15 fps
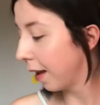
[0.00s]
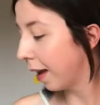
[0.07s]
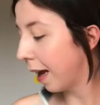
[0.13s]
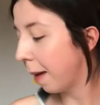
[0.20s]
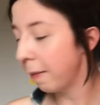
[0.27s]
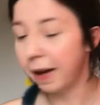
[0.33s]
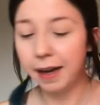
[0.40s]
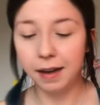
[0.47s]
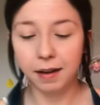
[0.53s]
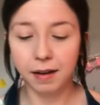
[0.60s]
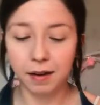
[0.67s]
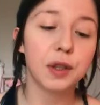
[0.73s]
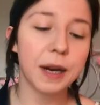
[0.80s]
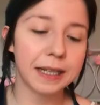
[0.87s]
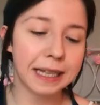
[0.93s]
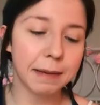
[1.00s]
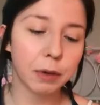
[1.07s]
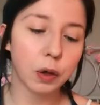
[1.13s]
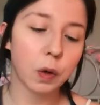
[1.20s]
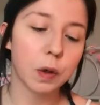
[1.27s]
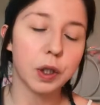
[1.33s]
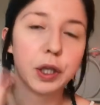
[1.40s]
I mean, so next I'm going
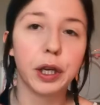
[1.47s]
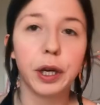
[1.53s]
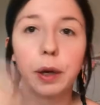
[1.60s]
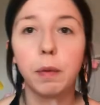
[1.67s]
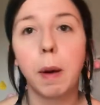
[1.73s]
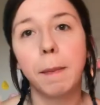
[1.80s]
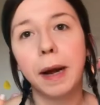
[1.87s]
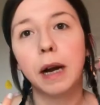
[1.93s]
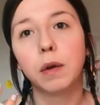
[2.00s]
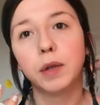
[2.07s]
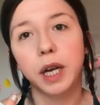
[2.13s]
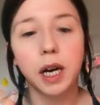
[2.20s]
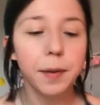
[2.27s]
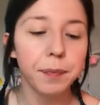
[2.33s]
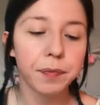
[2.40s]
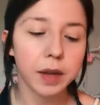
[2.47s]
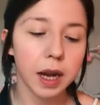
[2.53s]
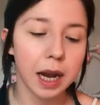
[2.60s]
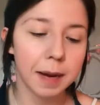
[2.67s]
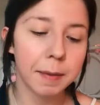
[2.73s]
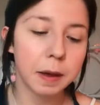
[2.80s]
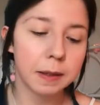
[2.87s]
to go on to powder
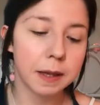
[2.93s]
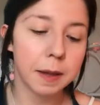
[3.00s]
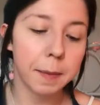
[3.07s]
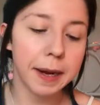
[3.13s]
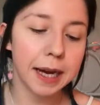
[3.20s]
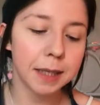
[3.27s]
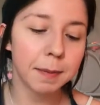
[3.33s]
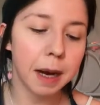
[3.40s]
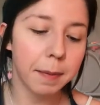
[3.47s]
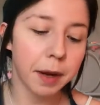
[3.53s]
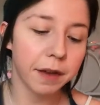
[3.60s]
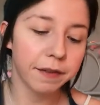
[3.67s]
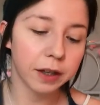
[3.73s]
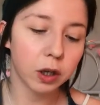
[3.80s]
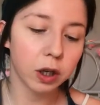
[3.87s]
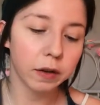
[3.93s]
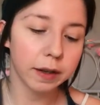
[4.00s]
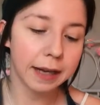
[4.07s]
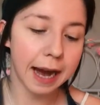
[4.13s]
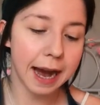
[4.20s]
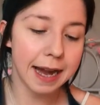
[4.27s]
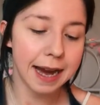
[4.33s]
and I'm using the PS My Perfect Colour
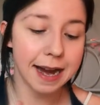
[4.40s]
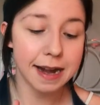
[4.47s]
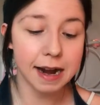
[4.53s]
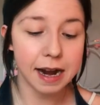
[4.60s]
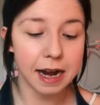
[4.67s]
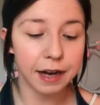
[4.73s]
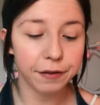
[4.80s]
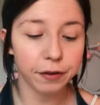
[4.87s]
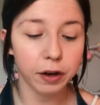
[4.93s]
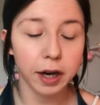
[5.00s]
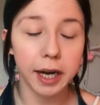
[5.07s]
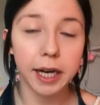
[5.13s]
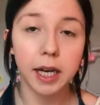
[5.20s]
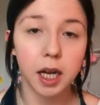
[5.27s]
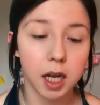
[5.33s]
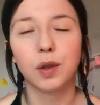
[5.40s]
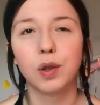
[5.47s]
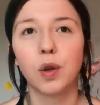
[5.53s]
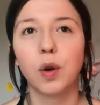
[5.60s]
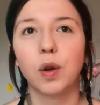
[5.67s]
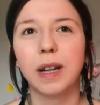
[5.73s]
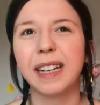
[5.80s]
again in ivory.
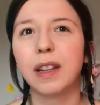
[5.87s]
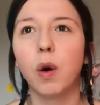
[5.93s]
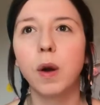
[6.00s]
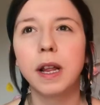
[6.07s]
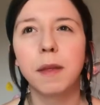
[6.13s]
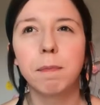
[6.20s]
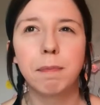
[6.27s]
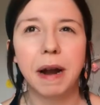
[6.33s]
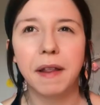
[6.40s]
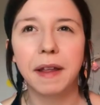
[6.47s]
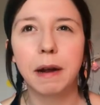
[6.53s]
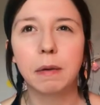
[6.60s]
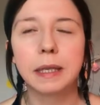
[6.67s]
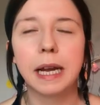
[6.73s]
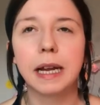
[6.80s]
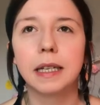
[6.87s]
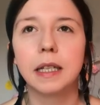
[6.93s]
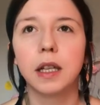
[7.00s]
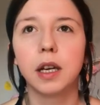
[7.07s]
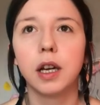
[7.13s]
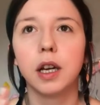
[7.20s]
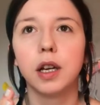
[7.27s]
So like the only bad thing I'll say is
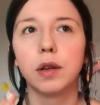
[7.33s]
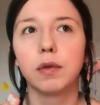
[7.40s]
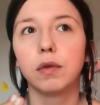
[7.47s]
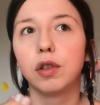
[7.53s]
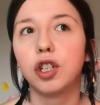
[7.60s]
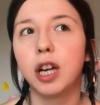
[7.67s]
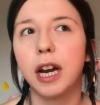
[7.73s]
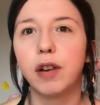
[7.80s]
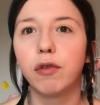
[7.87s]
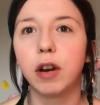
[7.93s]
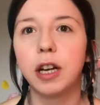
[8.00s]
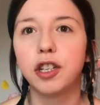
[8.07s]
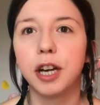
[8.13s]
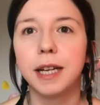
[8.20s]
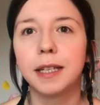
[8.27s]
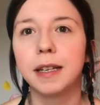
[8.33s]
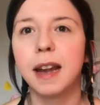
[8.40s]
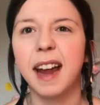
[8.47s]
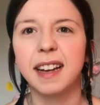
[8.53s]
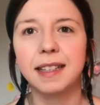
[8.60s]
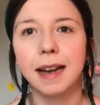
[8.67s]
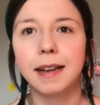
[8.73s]
the shade range isn't
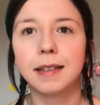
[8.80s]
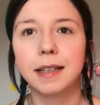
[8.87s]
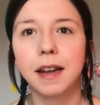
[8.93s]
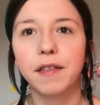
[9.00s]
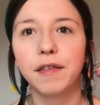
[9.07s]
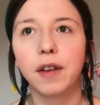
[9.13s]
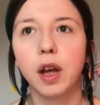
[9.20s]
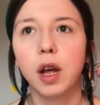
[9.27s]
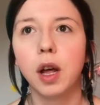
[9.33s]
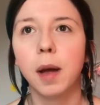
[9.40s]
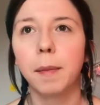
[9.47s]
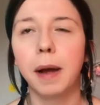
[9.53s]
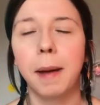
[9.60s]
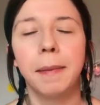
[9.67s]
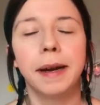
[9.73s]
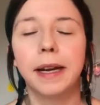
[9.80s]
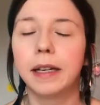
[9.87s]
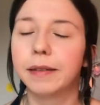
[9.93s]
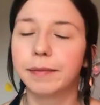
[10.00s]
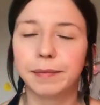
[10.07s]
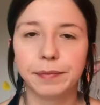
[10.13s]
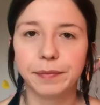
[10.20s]
extensive, but I
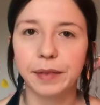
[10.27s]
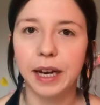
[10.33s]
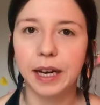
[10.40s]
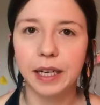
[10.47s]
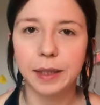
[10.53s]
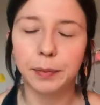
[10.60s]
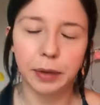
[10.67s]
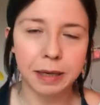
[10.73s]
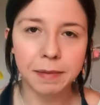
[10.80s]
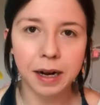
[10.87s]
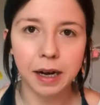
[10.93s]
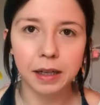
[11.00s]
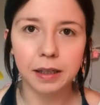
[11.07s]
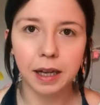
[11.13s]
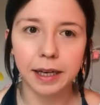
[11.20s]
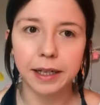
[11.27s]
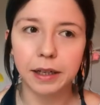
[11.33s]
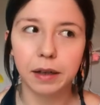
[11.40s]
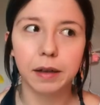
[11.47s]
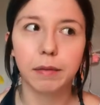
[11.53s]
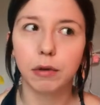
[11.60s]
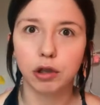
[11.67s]
mean, it's Primark,
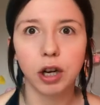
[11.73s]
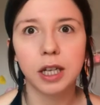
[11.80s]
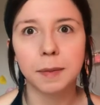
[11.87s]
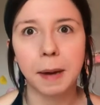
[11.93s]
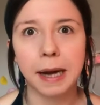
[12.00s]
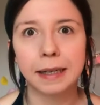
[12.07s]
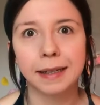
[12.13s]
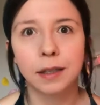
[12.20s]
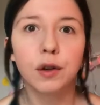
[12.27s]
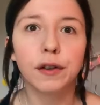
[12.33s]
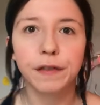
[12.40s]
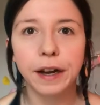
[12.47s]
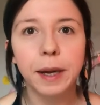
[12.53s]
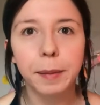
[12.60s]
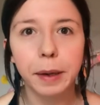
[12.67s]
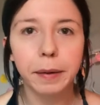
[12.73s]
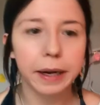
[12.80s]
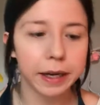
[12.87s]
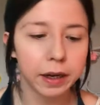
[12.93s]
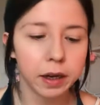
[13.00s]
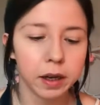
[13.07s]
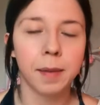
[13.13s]
like, what do you expect? It's no Fenty
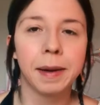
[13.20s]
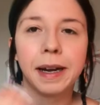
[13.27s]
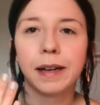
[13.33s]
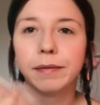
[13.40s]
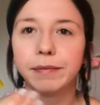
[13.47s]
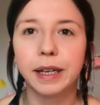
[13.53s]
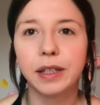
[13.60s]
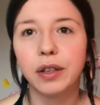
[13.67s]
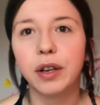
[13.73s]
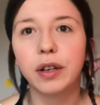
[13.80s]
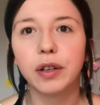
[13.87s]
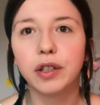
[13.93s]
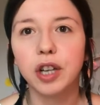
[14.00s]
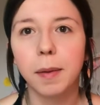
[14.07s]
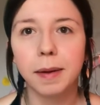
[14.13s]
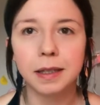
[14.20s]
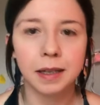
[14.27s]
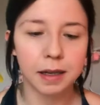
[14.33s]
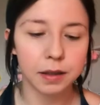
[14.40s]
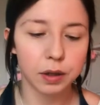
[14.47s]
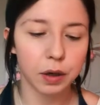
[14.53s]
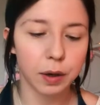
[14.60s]
Beauty. I mean, it's done a good job, hasn't
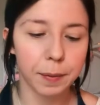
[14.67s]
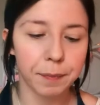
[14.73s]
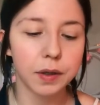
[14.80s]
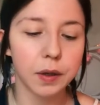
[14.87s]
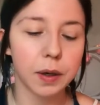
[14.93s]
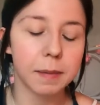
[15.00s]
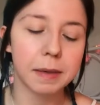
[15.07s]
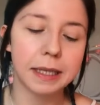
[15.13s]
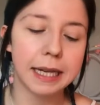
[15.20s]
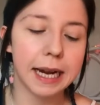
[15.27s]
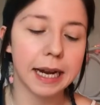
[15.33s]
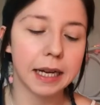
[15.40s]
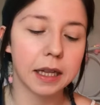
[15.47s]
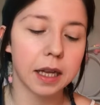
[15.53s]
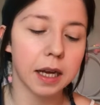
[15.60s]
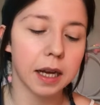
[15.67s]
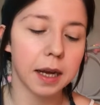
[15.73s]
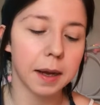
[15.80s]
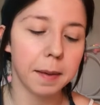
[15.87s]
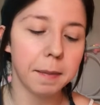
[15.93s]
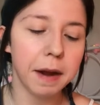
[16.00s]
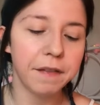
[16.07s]
it? So I'm going to take
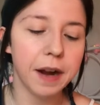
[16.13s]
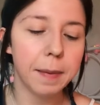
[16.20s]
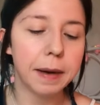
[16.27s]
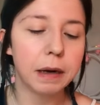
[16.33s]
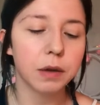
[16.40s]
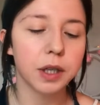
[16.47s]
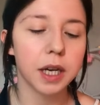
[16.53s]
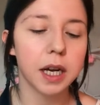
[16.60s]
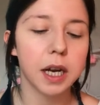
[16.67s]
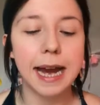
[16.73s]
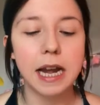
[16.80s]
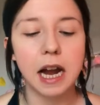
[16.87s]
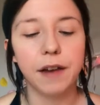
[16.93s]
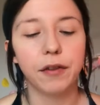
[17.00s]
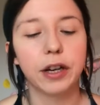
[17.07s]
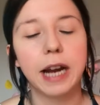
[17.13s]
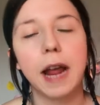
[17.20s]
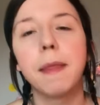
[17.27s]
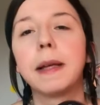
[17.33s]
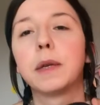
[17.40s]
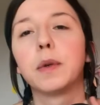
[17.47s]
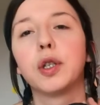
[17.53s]
the mattifying powder in Ivory
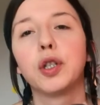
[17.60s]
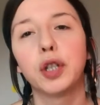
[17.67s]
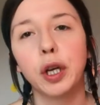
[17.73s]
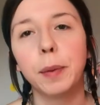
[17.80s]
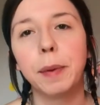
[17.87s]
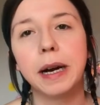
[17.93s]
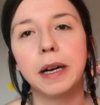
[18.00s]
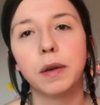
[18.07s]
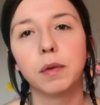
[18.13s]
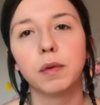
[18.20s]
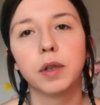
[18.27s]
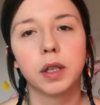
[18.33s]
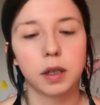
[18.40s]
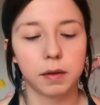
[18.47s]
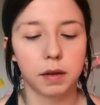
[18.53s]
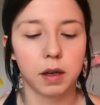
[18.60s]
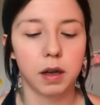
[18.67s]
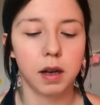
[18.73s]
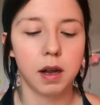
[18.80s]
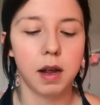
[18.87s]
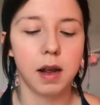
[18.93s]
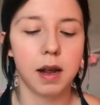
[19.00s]
again. This was £2.
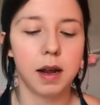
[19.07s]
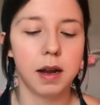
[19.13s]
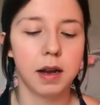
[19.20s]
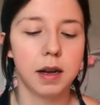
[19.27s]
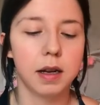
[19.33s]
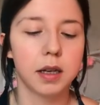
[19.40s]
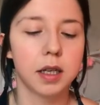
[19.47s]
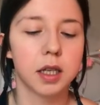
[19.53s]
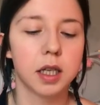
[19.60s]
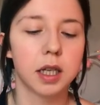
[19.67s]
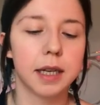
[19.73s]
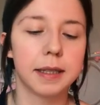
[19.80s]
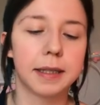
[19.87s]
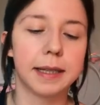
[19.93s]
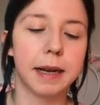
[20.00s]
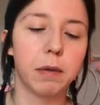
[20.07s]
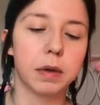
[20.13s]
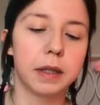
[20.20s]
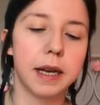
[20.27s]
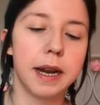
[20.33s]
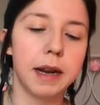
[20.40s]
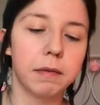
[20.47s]
And let's see
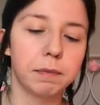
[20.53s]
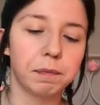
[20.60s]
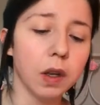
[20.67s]
what's in it.